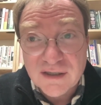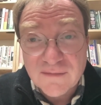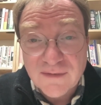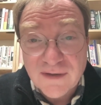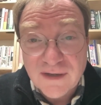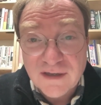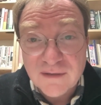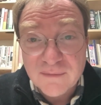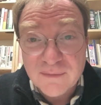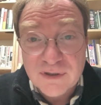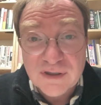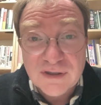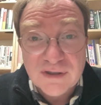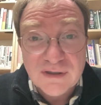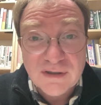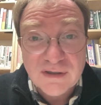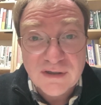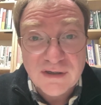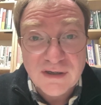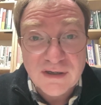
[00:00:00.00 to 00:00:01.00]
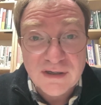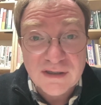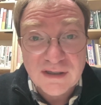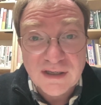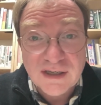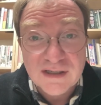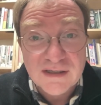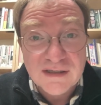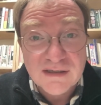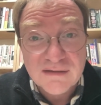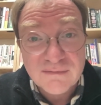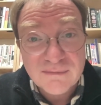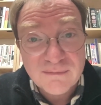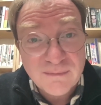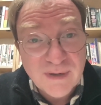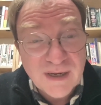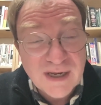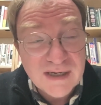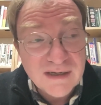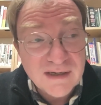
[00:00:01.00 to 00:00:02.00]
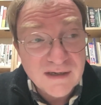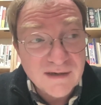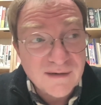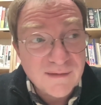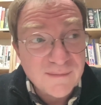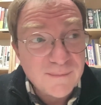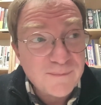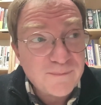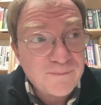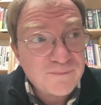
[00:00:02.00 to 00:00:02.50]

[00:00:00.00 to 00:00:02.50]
develops and gets better,